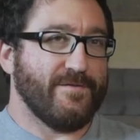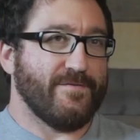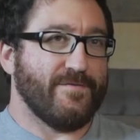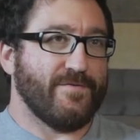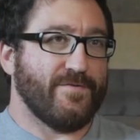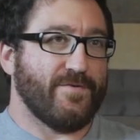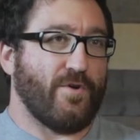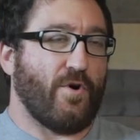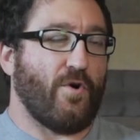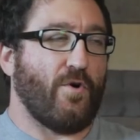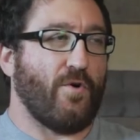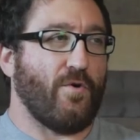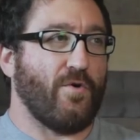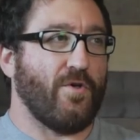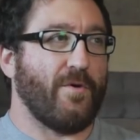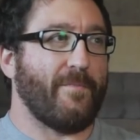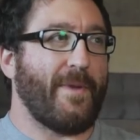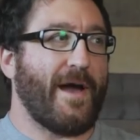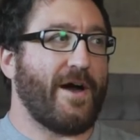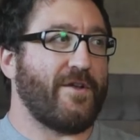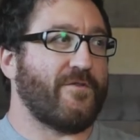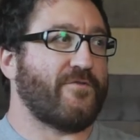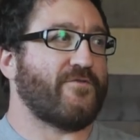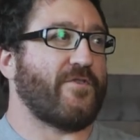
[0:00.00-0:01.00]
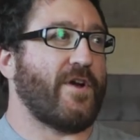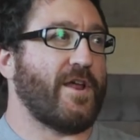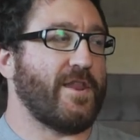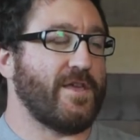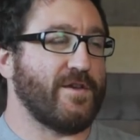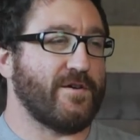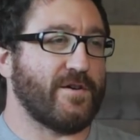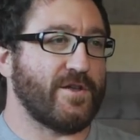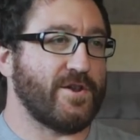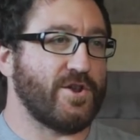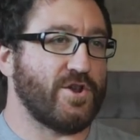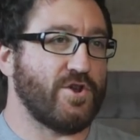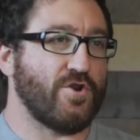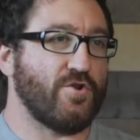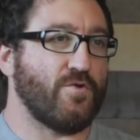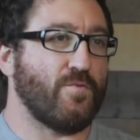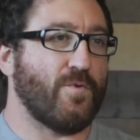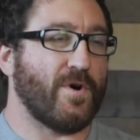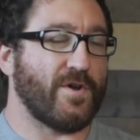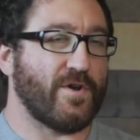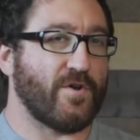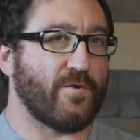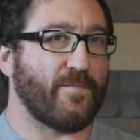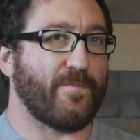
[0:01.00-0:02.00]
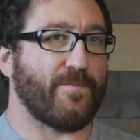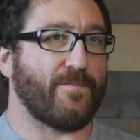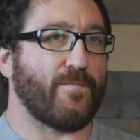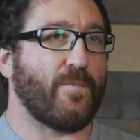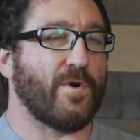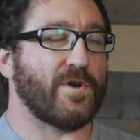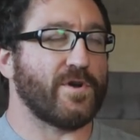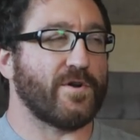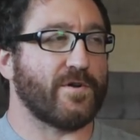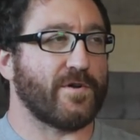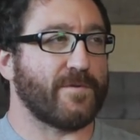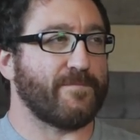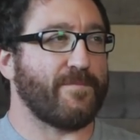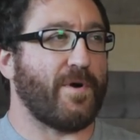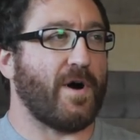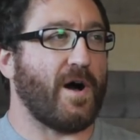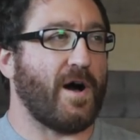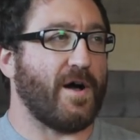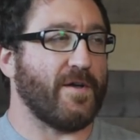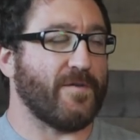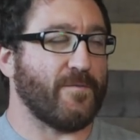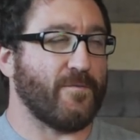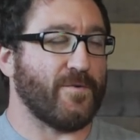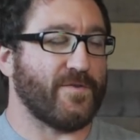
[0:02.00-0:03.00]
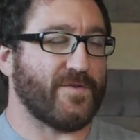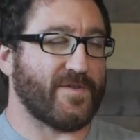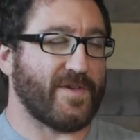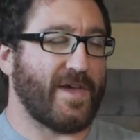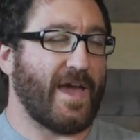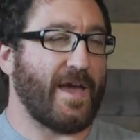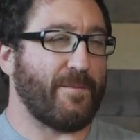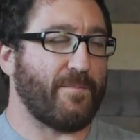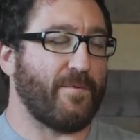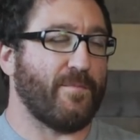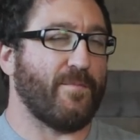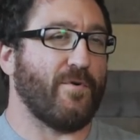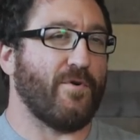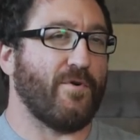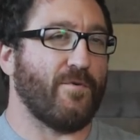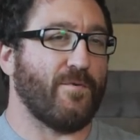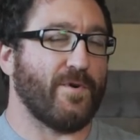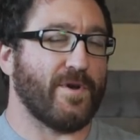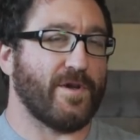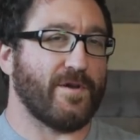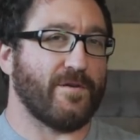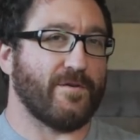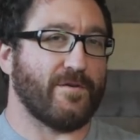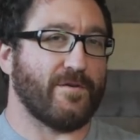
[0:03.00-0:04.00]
the whole amount of training you can do, what's possible, what